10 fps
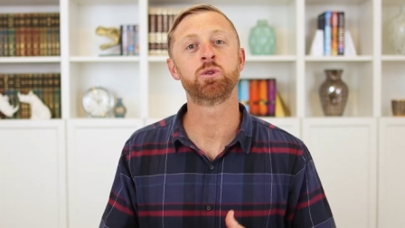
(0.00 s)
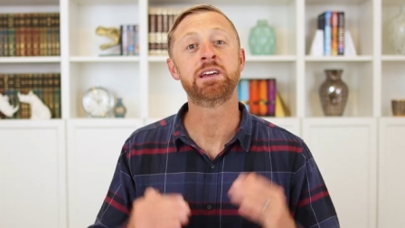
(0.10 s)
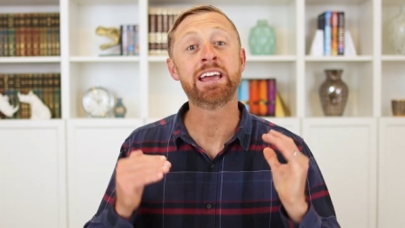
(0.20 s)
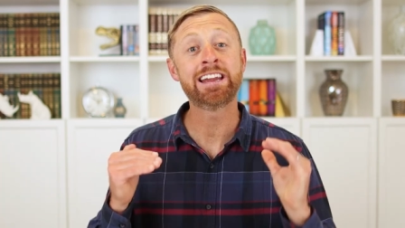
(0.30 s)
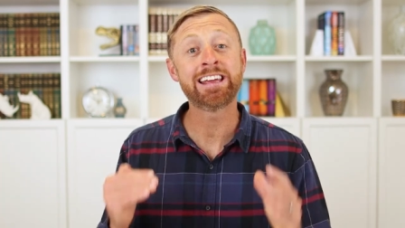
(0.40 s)
So
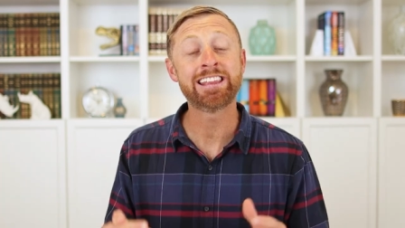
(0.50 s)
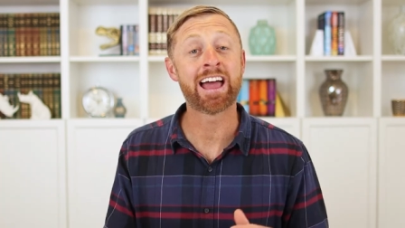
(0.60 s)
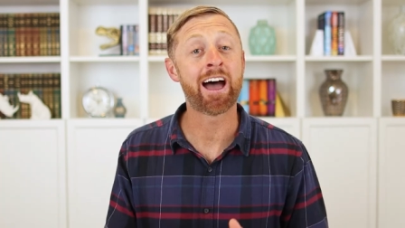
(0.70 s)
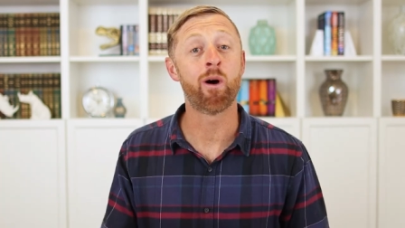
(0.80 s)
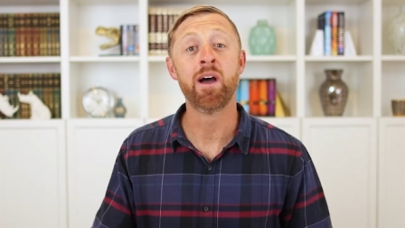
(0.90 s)
get in
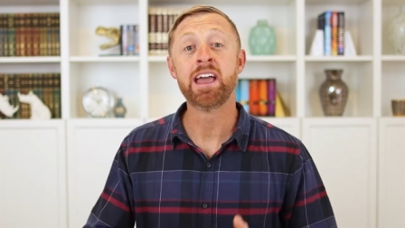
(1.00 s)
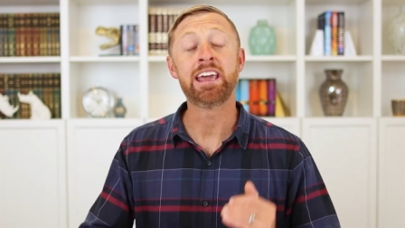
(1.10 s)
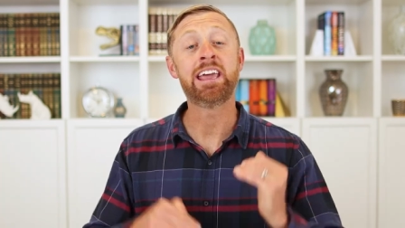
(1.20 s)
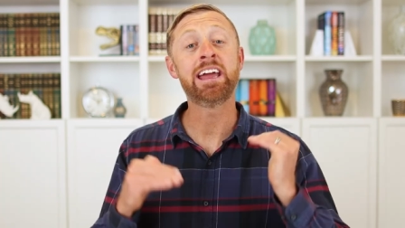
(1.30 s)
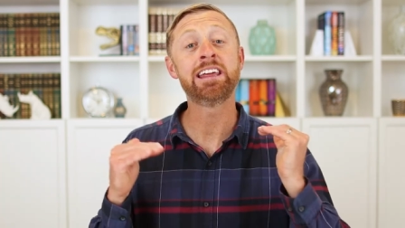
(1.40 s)
now,
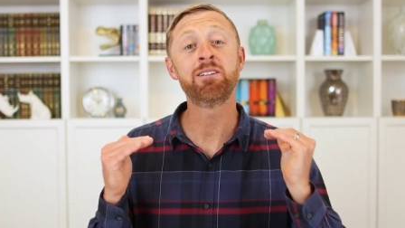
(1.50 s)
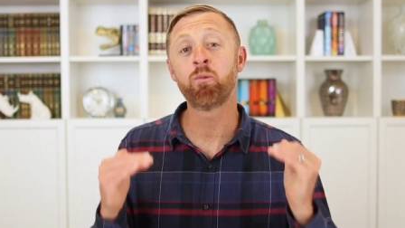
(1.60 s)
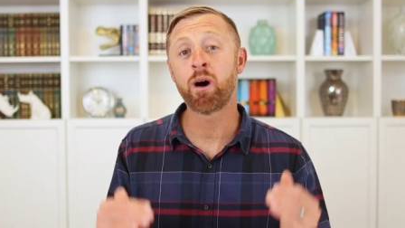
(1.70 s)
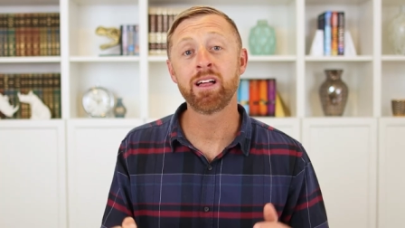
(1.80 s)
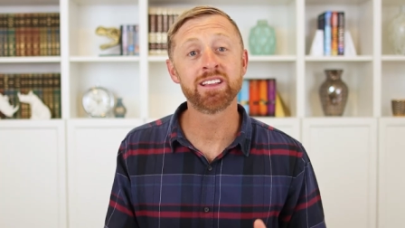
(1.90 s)
get
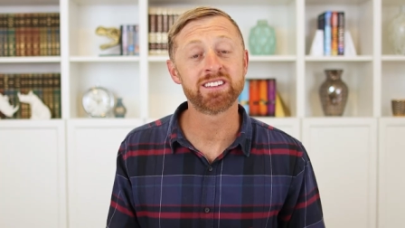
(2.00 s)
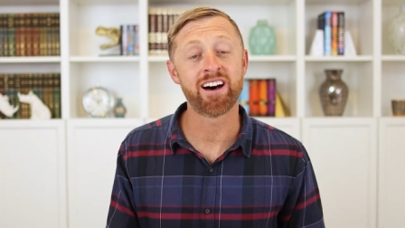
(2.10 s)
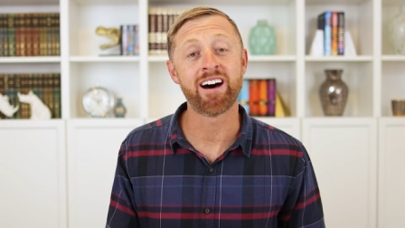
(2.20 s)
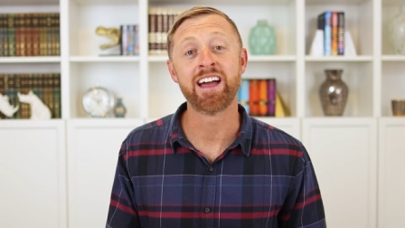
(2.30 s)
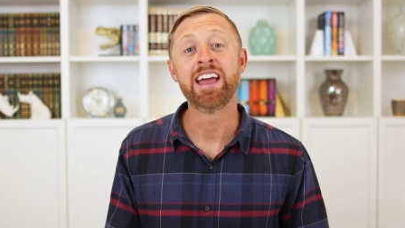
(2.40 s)
in while it's
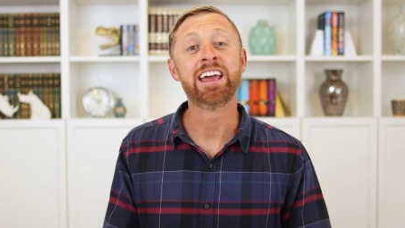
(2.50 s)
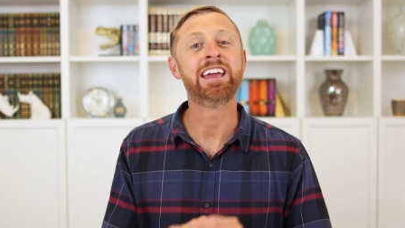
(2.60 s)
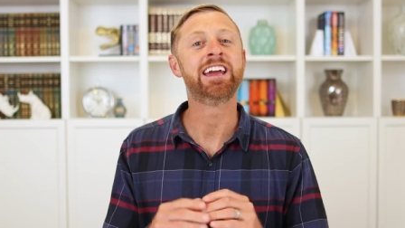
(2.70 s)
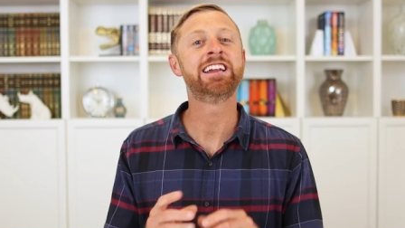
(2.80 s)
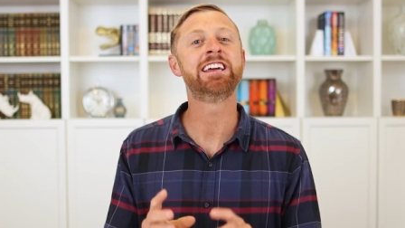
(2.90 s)
hot,
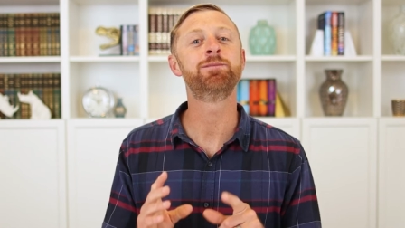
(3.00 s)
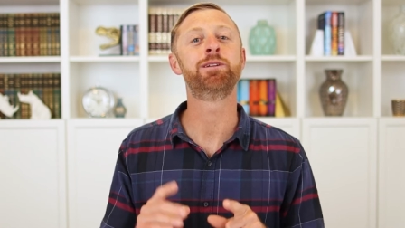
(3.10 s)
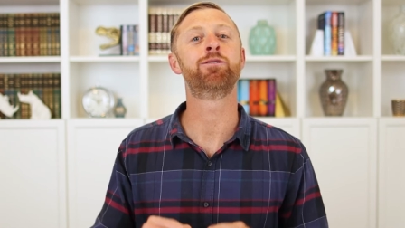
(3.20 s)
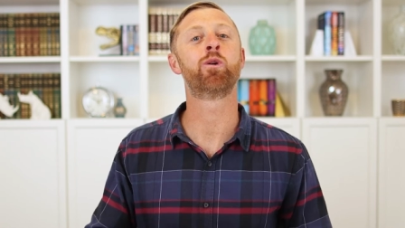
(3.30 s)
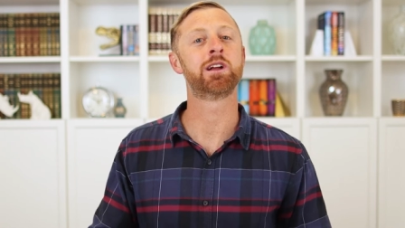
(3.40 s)
get in
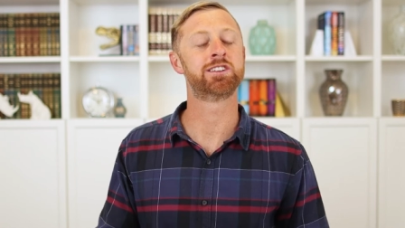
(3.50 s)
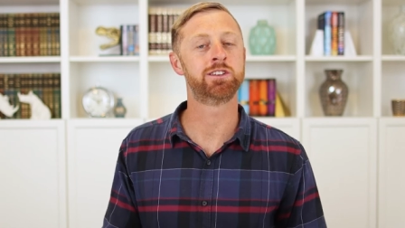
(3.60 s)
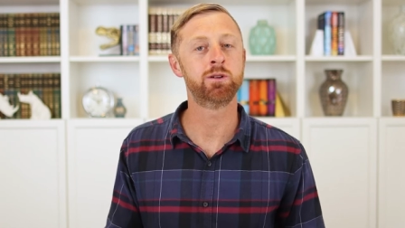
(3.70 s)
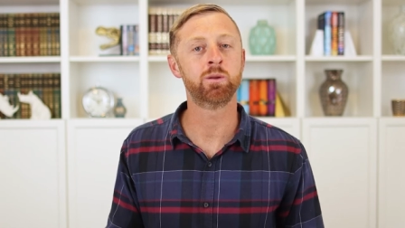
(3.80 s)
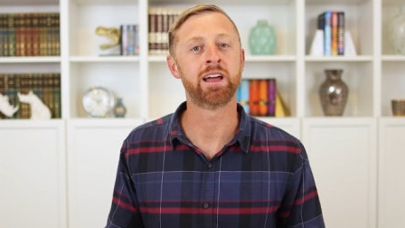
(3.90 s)
before it's
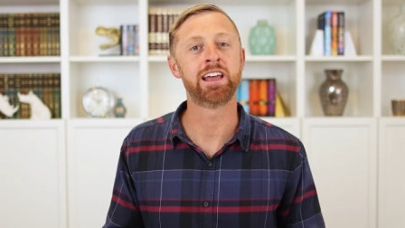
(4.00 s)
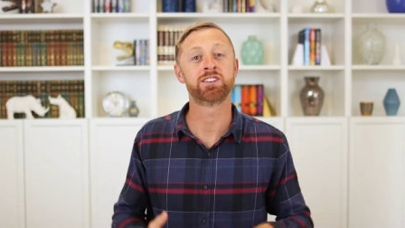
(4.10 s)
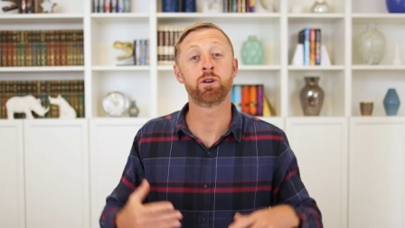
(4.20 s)
too late.